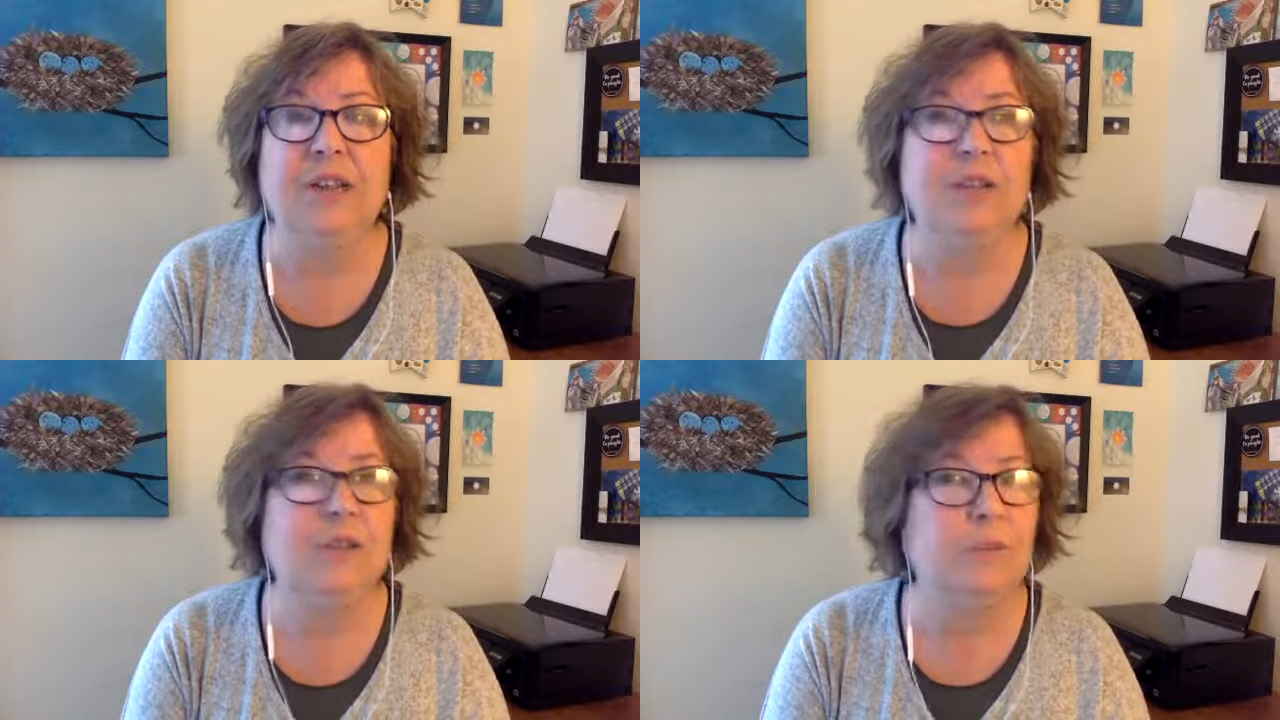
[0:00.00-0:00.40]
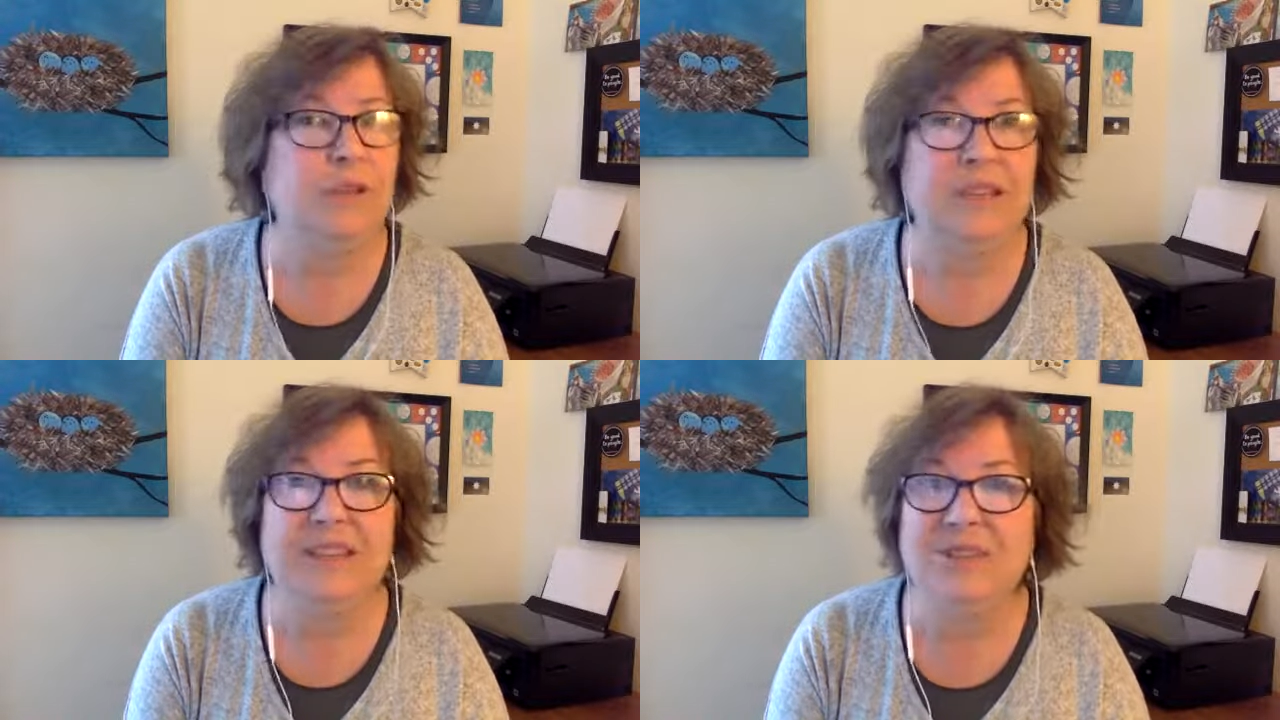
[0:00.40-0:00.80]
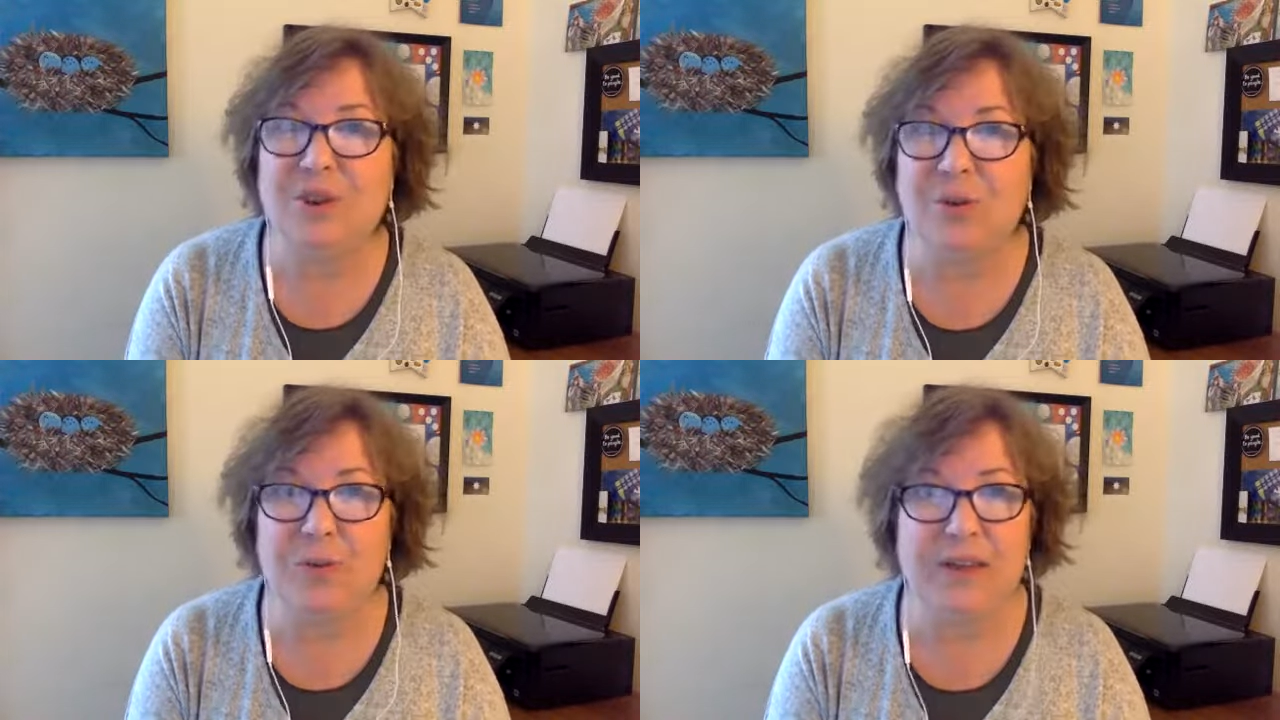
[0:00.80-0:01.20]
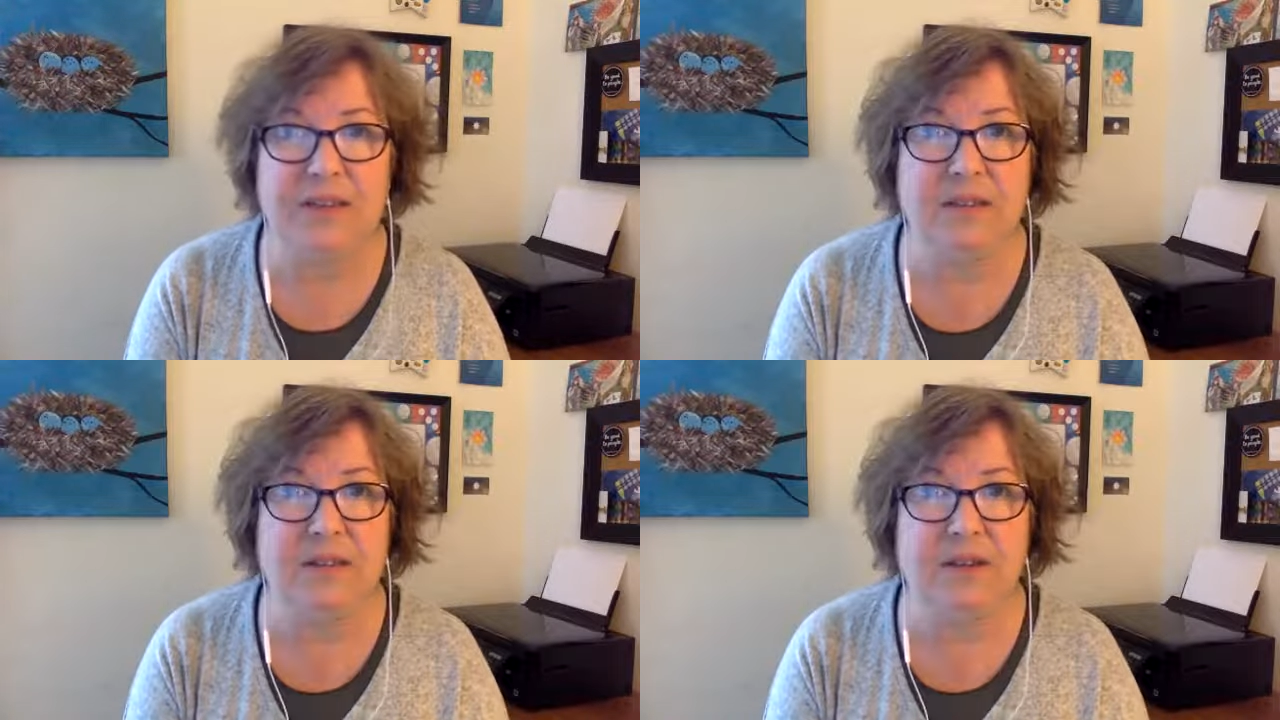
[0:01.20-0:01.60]
So please don't wait
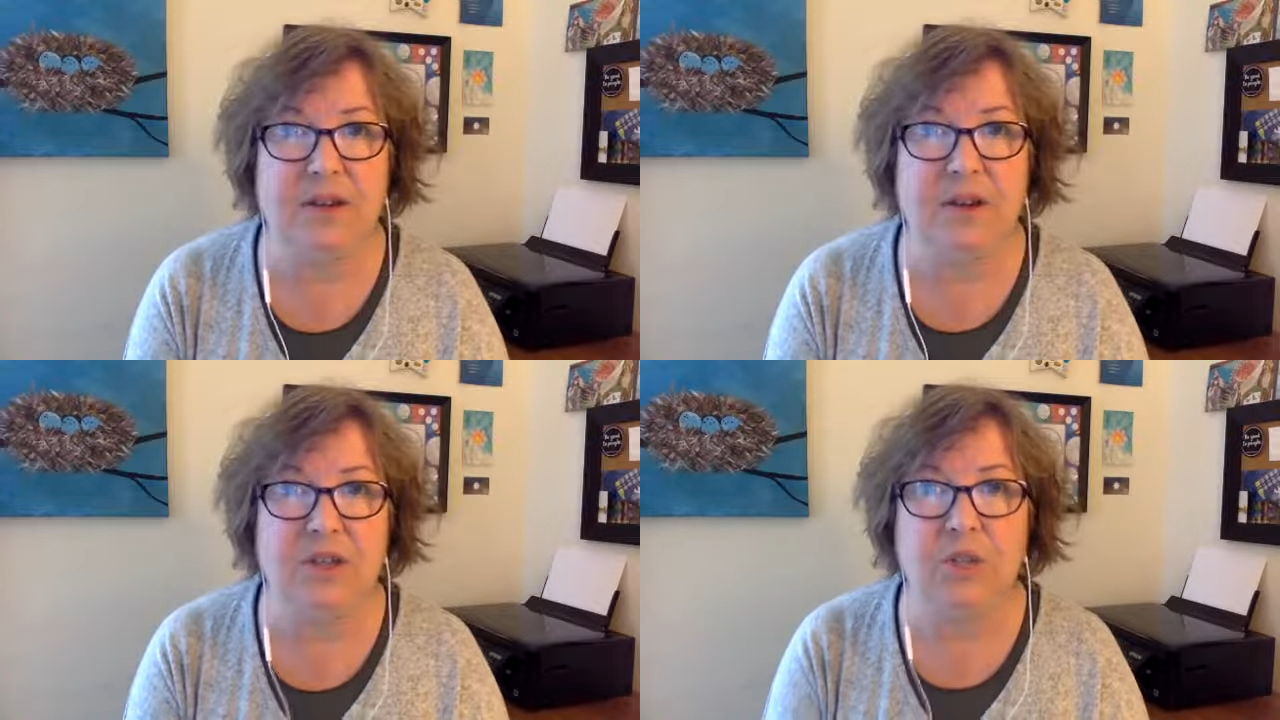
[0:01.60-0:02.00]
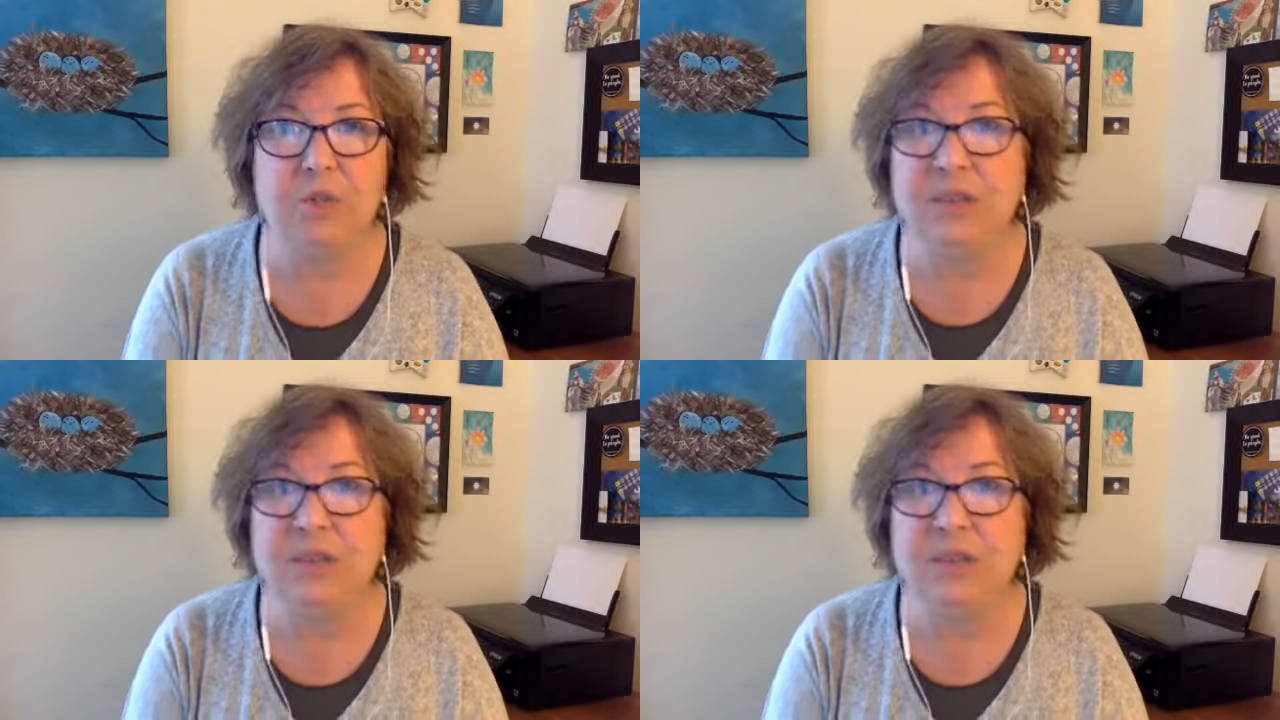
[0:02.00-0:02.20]
till the launch.